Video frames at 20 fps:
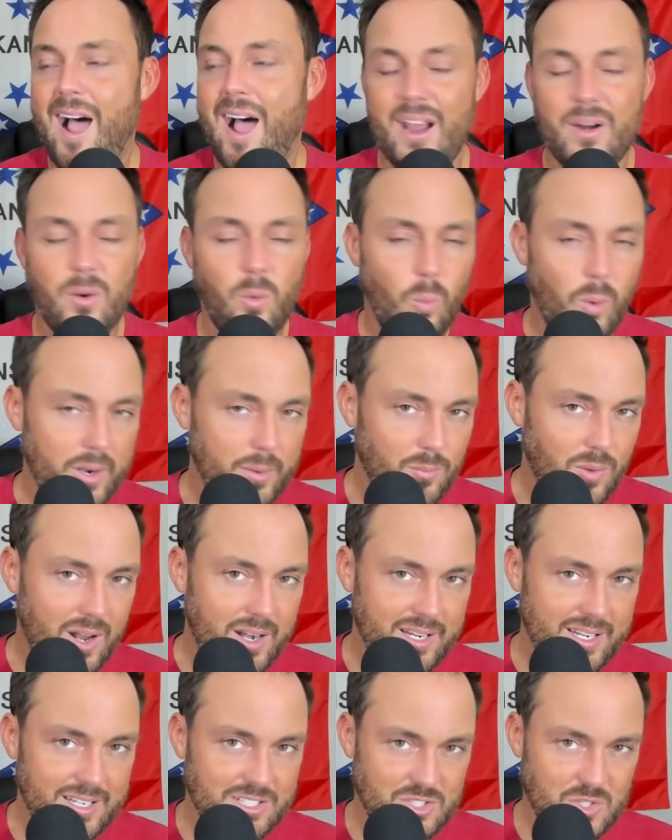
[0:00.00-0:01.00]
I don't want him
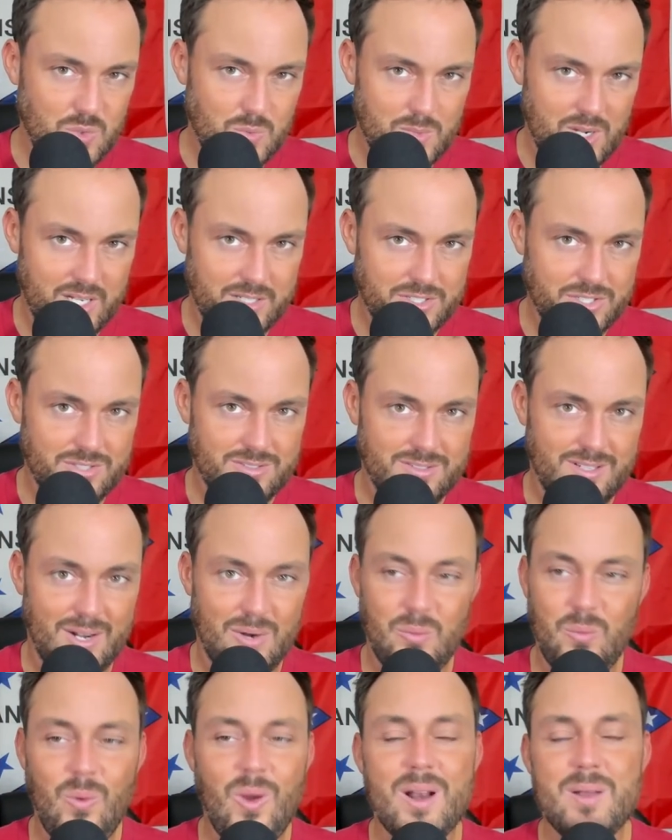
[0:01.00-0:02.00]
running it too much. I
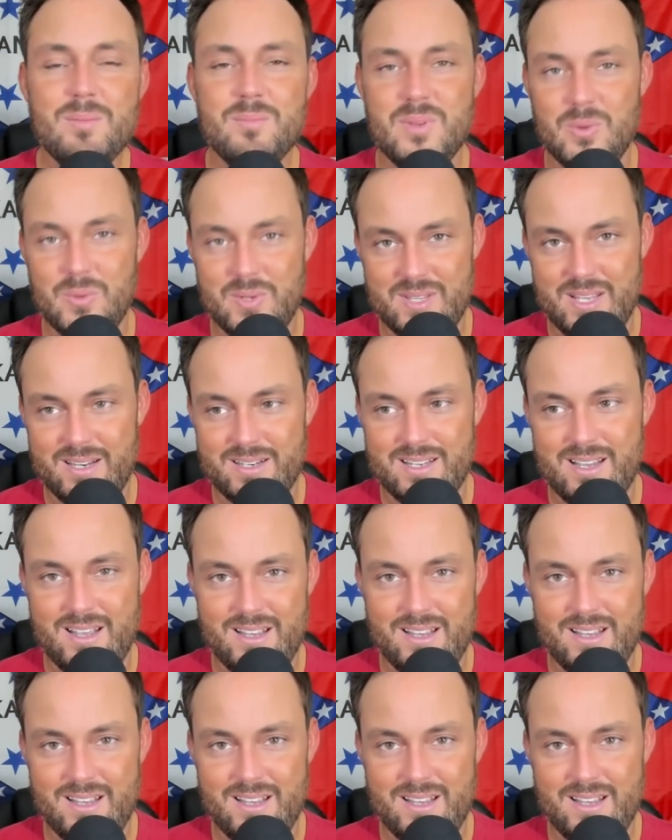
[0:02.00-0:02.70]
don't want him doing that.